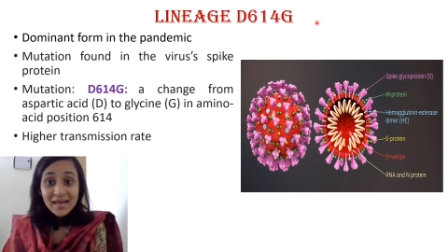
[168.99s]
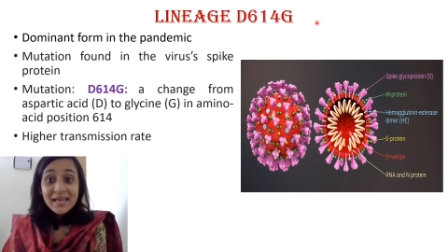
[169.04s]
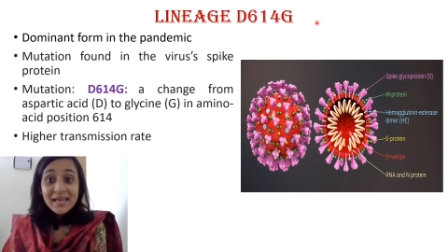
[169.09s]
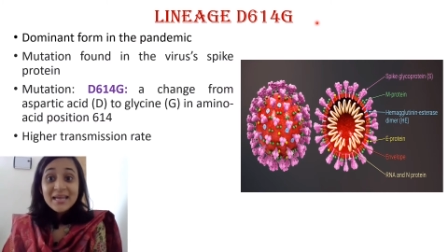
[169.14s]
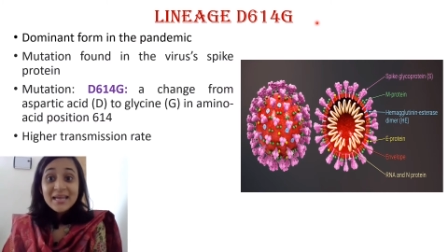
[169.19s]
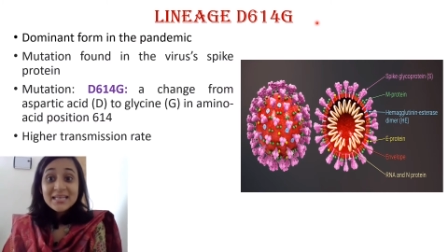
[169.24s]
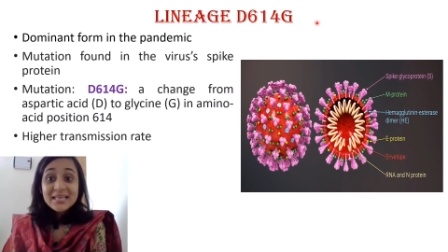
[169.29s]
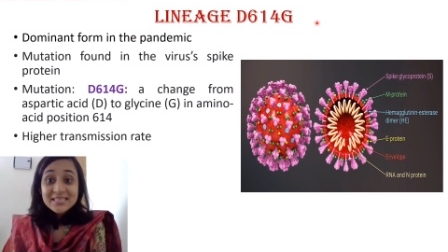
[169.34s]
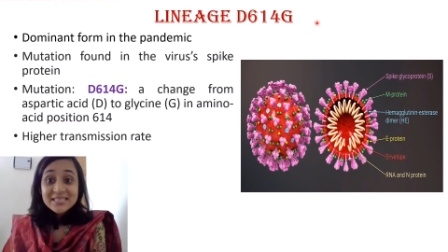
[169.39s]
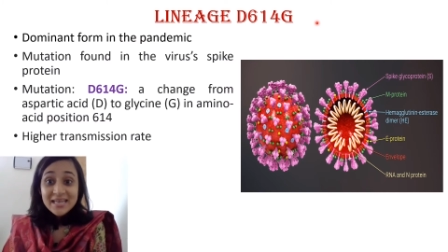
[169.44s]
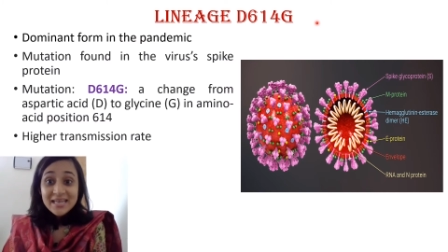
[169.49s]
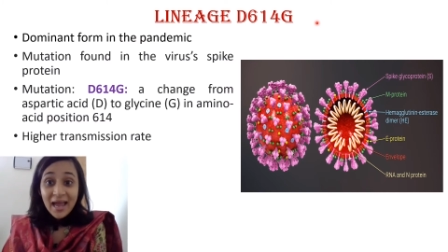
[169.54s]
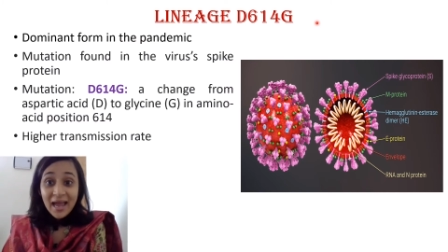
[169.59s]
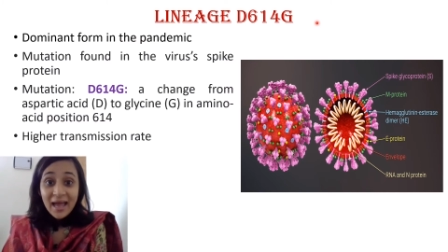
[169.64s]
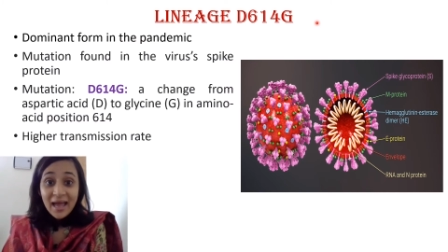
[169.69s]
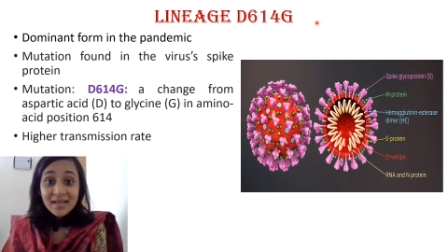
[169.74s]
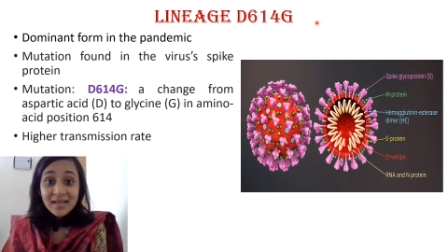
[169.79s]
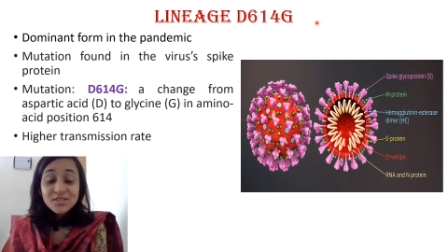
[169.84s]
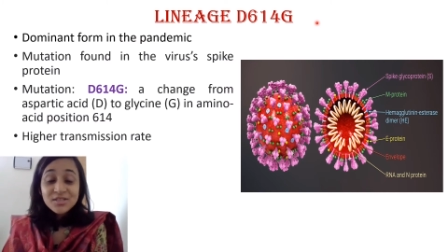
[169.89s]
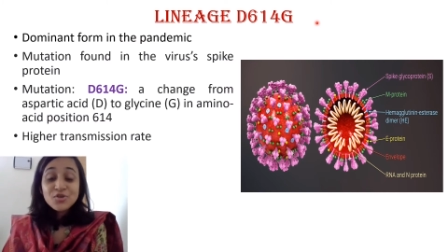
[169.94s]
it
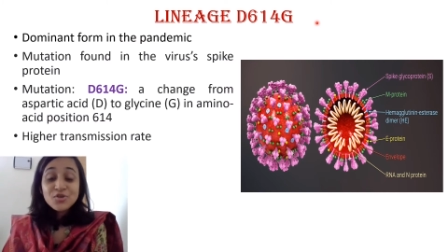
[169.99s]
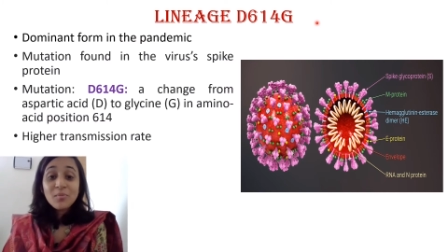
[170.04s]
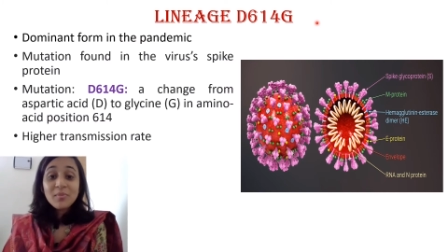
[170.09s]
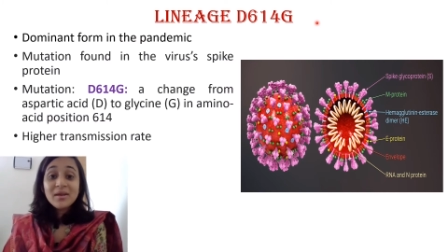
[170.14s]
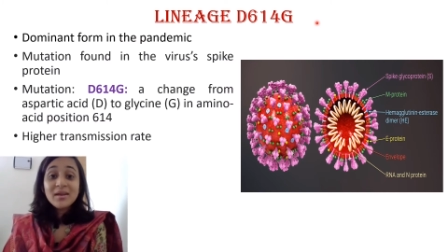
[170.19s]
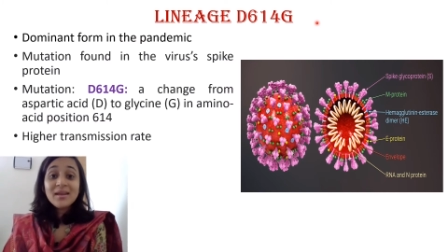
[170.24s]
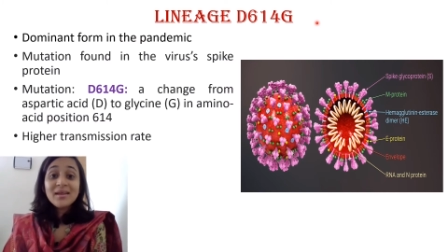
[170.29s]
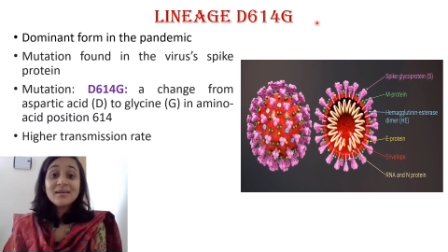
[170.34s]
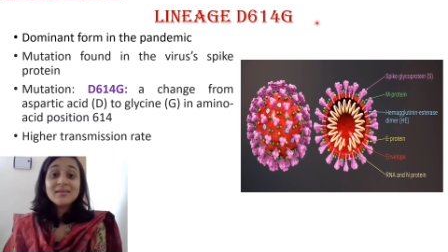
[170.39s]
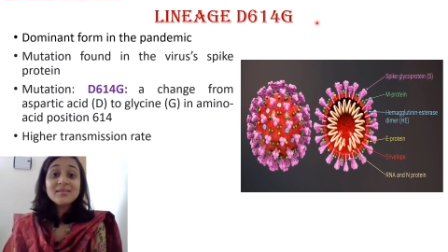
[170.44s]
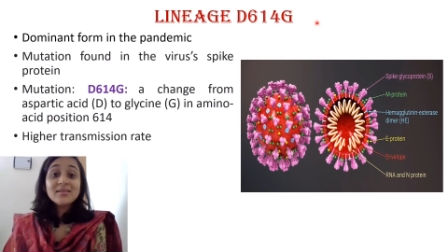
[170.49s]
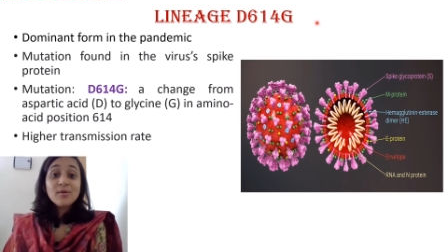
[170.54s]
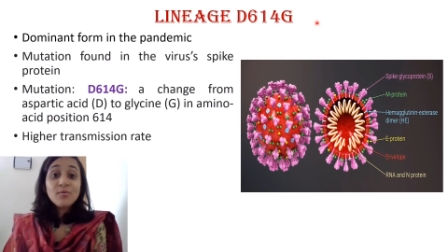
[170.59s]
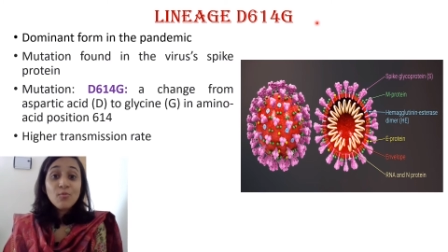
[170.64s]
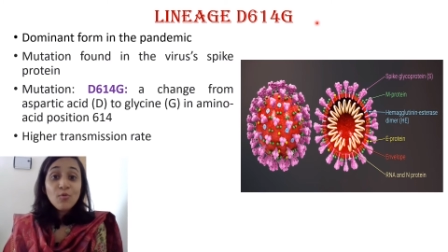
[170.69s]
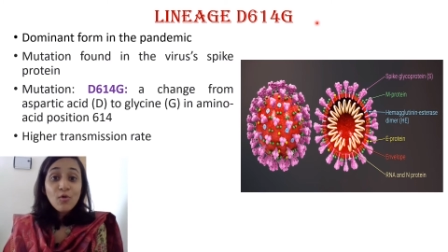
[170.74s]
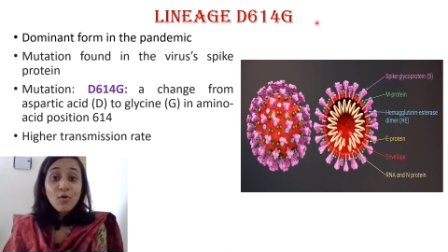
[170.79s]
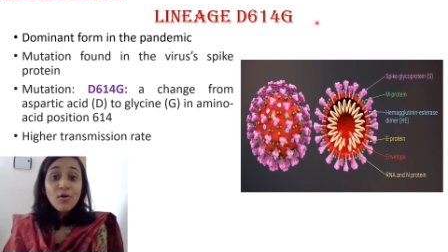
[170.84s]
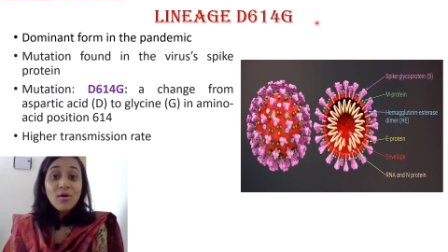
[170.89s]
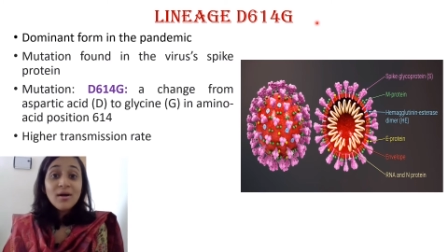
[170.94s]
can dominate the
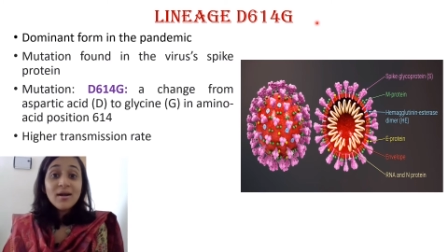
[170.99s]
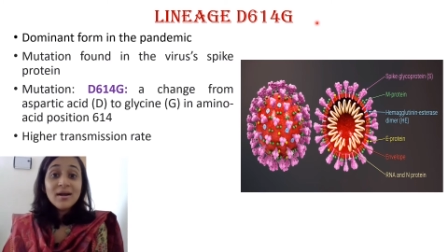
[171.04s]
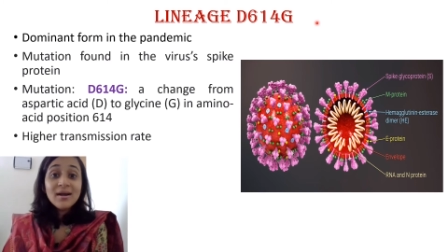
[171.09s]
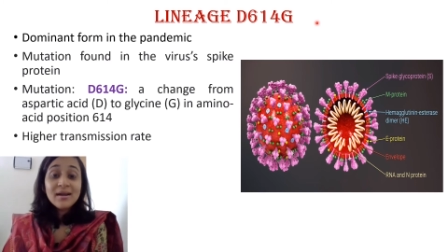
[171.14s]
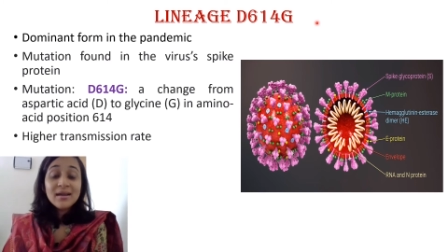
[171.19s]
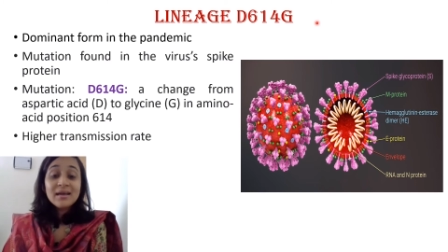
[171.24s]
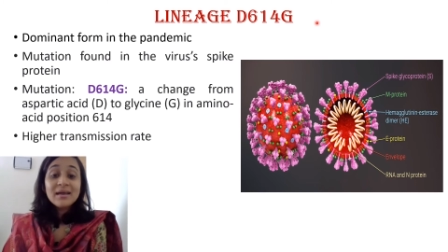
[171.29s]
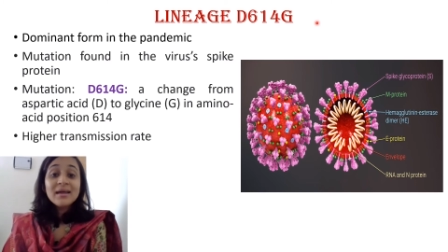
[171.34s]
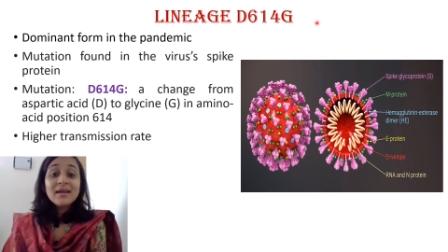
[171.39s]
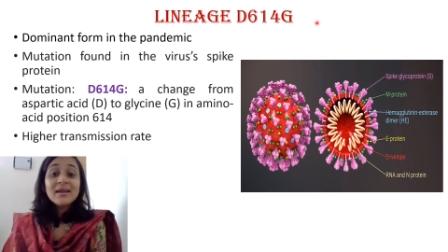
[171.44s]
world.